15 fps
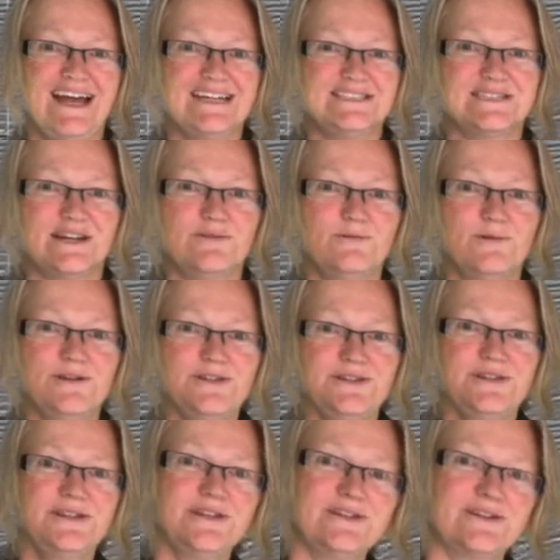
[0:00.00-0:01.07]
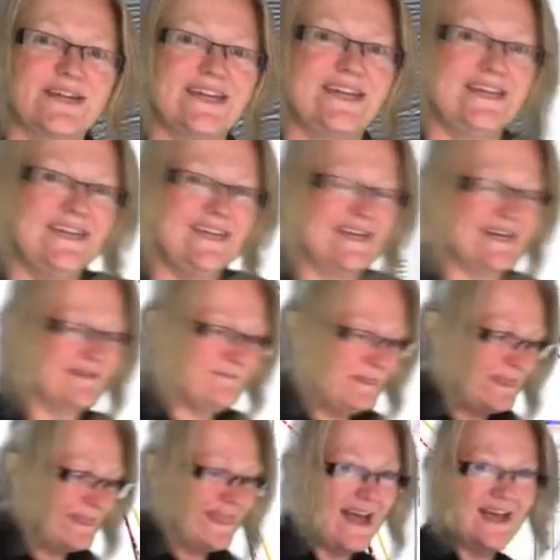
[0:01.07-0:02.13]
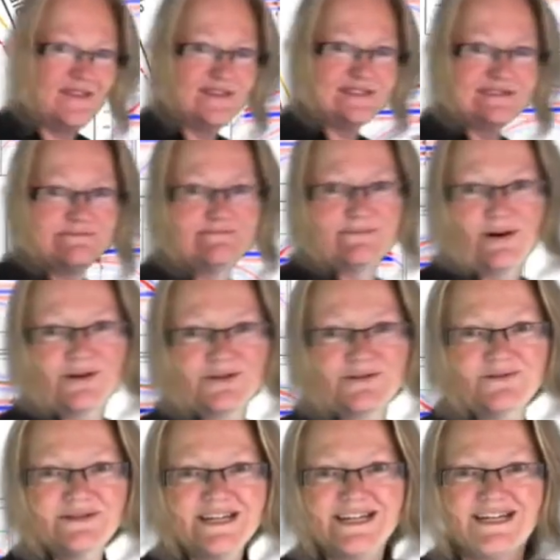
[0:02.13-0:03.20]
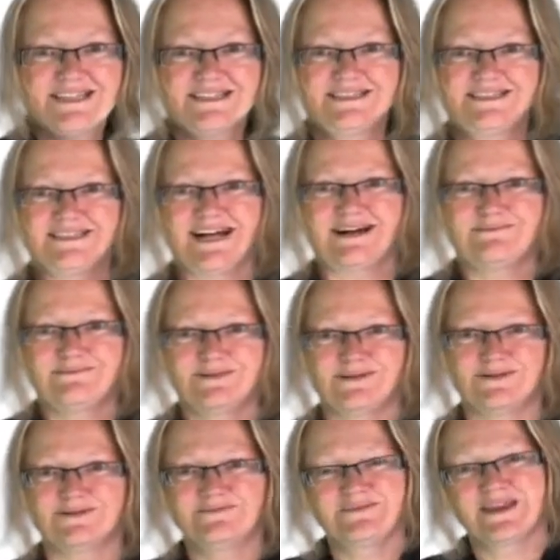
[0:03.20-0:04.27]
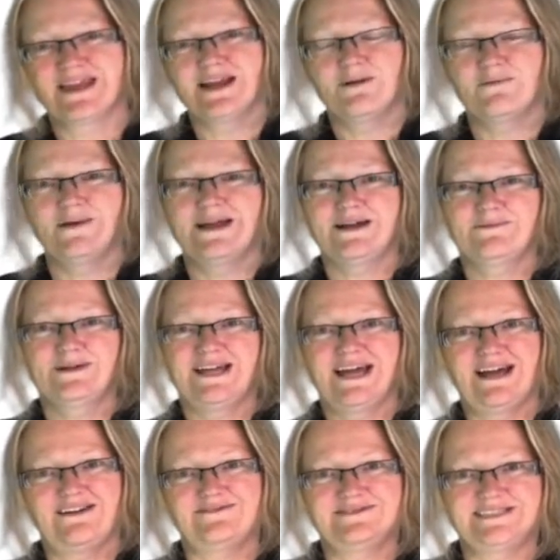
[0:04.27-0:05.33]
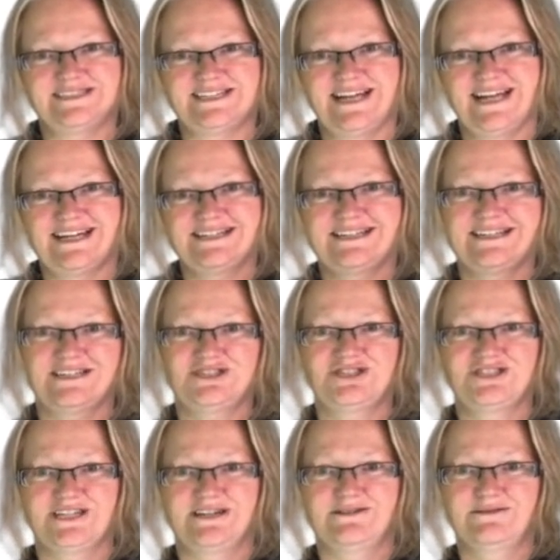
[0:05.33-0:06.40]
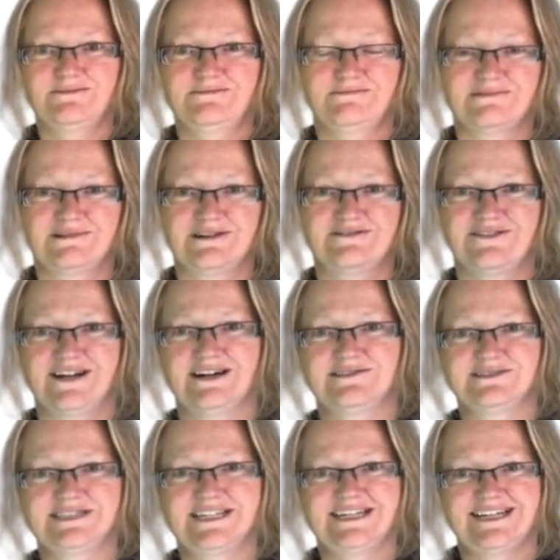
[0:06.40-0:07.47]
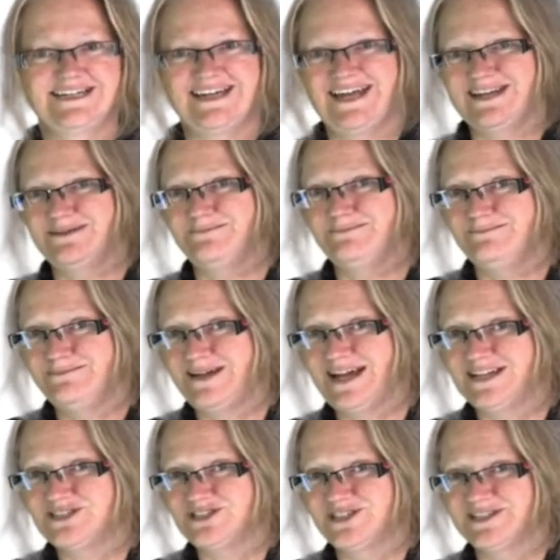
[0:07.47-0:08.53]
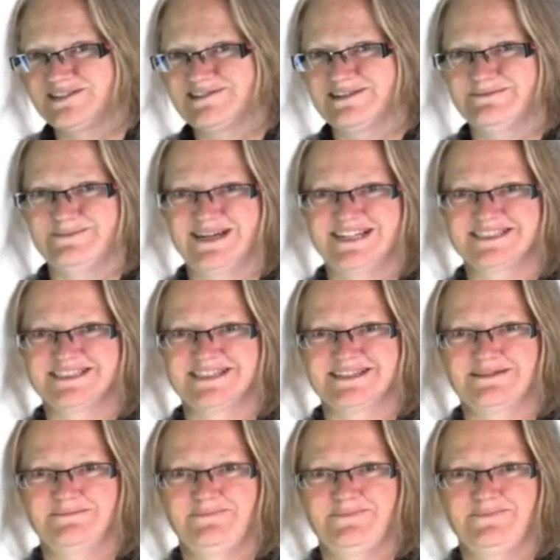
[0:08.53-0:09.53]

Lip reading: So I want you to look here at this modeled example where we have sand and shale profiles in an imaginary basin.